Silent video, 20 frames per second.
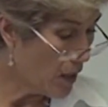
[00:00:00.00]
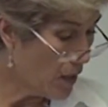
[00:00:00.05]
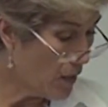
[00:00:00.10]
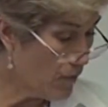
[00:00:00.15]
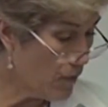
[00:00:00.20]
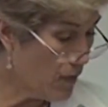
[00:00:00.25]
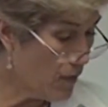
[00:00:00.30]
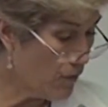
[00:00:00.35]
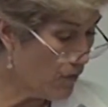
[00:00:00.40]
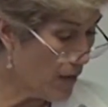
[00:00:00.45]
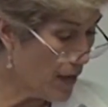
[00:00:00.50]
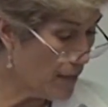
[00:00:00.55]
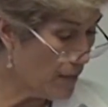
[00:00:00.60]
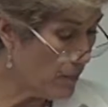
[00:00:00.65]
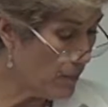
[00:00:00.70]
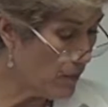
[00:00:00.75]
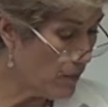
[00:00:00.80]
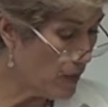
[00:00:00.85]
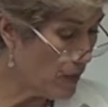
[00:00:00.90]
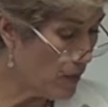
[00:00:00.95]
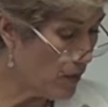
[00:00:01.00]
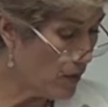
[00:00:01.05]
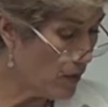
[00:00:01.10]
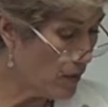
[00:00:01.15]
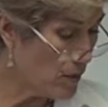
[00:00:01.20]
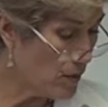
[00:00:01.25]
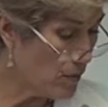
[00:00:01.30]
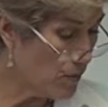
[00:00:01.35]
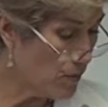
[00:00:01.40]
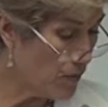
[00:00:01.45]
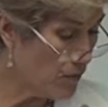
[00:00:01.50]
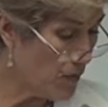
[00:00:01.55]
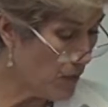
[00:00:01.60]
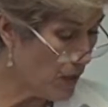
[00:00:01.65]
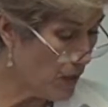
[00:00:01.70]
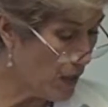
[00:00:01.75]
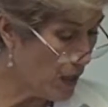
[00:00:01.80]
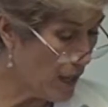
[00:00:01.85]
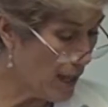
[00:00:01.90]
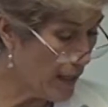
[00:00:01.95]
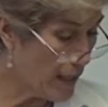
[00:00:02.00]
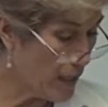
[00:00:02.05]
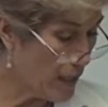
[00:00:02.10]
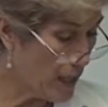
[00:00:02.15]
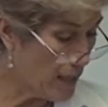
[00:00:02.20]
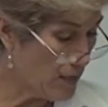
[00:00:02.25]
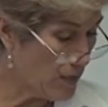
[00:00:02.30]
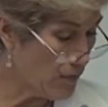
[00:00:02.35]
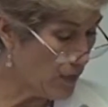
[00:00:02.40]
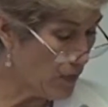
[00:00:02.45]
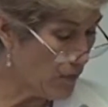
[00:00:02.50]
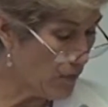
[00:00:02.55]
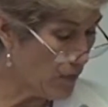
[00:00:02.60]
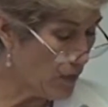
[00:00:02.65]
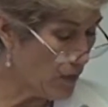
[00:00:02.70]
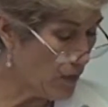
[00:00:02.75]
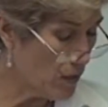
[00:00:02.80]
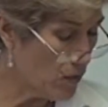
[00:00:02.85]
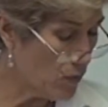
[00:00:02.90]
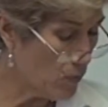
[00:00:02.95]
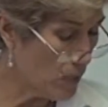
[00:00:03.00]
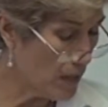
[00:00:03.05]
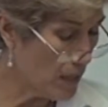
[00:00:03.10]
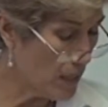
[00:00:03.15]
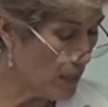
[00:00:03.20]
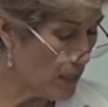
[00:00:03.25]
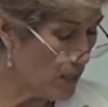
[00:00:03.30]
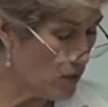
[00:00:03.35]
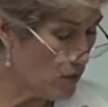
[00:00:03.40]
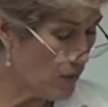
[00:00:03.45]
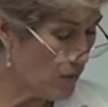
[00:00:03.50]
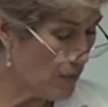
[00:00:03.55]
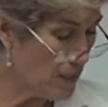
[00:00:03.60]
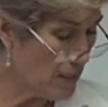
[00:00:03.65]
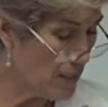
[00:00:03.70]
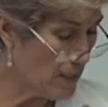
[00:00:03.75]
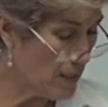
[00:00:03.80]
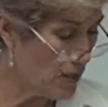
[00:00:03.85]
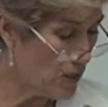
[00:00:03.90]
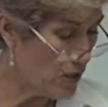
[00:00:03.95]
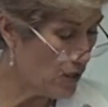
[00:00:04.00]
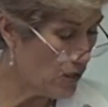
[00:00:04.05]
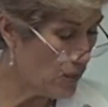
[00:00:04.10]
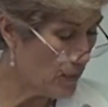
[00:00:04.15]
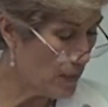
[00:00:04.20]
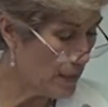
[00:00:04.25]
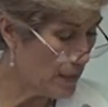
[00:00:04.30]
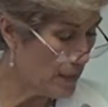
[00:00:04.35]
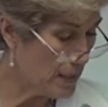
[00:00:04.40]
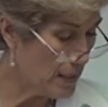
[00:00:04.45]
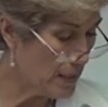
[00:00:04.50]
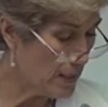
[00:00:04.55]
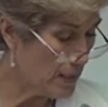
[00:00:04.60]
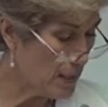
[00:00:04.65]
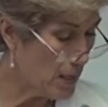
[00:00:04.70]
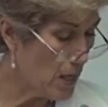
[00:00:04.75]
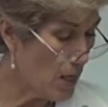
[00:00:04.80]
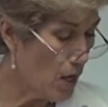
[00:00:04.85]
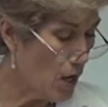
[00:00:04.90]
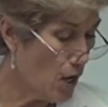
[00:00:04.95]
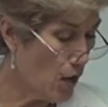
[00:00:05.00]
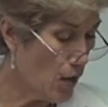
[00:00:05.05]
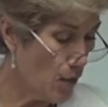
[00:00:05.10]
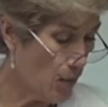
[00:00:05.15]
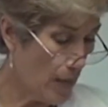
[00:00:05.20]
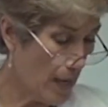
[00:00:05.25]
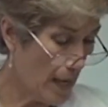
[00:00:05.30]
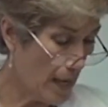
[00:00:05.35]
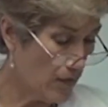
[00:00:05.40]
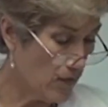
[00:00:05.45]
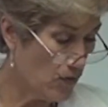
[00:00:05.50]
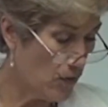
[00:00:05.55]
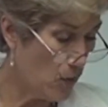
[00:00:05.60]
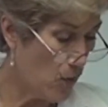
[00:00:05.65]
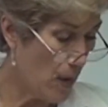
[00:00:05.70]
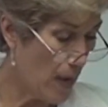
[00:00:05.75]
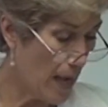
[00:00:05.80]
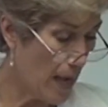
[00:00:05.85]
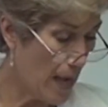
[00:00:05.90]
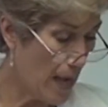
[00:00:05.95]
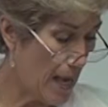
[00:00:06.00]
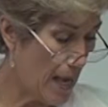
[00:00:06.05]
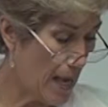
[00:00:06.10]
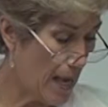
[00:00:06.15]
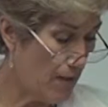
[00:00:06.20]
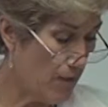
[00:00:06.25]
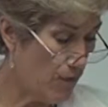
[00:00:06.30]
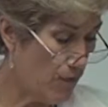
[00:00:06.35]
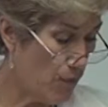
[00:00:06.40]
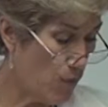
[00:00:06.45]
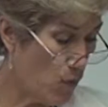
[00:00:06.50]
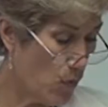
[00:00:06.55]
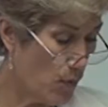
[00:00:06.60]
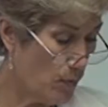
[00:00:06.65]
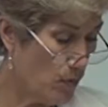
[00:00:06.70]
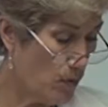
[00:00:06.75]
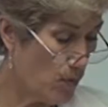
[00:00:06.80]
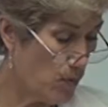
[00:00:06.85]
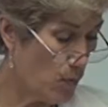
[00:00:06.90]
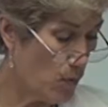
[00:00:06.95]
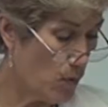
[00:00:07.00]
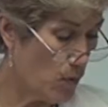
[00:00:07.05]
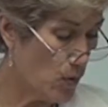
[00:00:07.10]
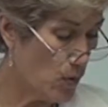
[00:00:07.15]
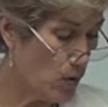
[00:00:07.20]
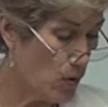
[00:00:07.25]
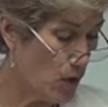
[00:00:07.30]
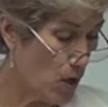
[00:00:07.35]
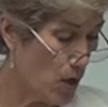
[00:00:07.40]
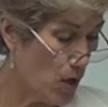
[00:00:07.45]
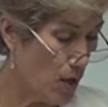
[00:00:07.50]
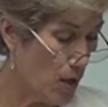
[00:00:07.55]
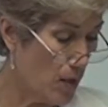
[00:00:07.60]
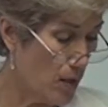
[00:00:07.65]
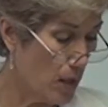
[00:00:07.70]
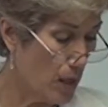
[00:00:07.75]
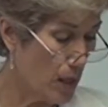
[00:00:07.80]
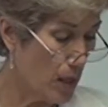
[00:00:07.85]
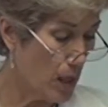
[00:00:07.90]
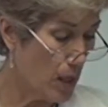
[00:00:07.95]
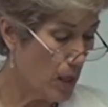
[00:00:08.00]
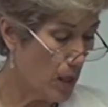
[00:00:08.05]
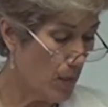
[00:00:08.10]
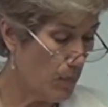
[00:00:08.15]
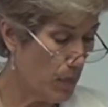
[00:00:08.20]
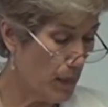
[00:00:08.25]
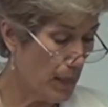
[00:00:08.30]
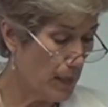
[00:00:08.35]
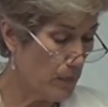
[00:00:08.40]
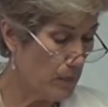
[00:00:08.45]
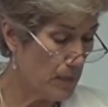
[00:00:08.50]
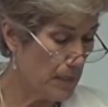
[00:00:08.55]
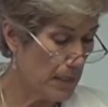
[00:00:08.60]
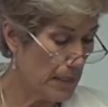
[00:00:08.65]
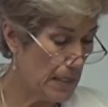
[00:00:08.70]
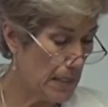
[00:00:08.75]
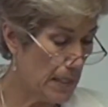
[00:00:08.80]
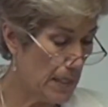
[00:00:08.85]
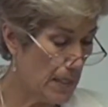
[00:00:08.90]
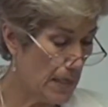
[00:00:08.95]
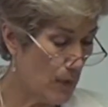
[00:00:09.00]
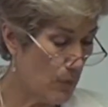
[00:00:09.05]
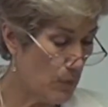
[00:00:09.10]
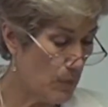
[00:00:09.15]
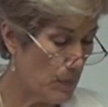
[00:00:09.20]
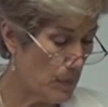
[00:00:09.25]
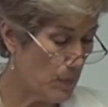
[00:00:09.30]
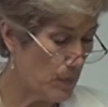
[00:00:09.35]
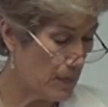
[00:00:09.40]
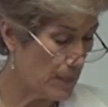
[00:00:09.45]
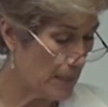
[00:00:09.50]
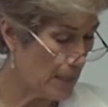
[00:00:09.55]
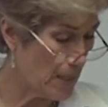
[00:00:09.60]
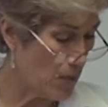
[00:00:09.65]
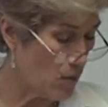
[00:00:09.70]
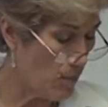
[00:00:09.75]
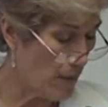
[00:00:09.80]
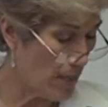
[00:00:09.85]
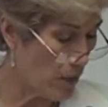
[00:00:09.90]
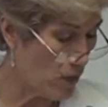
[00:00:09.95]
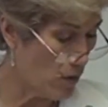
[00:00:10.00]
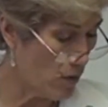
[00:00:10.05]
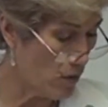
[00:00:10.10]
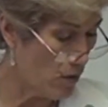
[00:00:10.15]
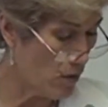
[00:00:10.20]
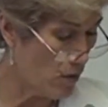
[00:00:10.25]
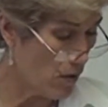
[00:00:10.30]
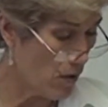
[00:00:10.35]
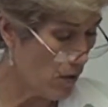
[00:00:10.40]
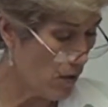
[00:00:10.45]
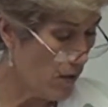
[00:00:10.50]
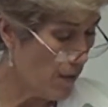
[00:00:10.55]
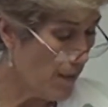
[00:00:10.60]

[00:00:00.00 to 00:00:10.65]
Given the phylum of kingdom fungi, classify fungus with each of these characteristics. Okay, so A, form spores on club-like basidia, that would be Basidia mycota.